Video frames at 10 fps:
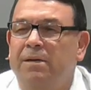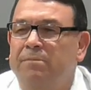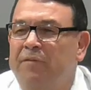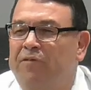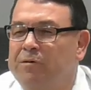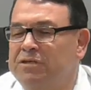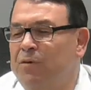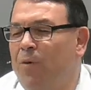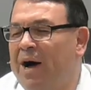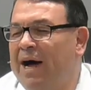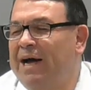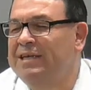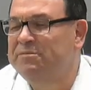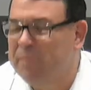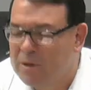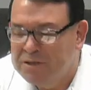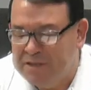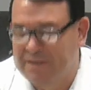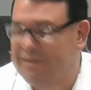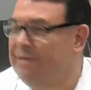But, folks, the wise
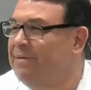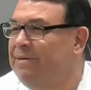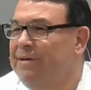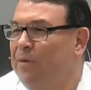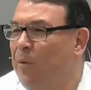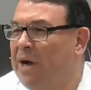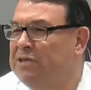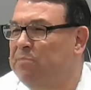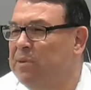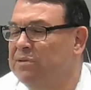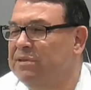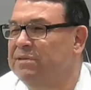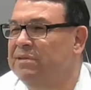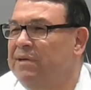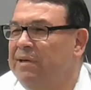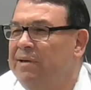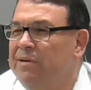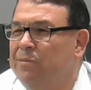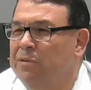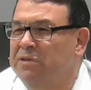person, the wise person
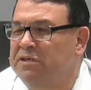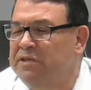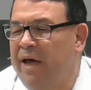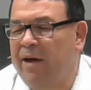will just take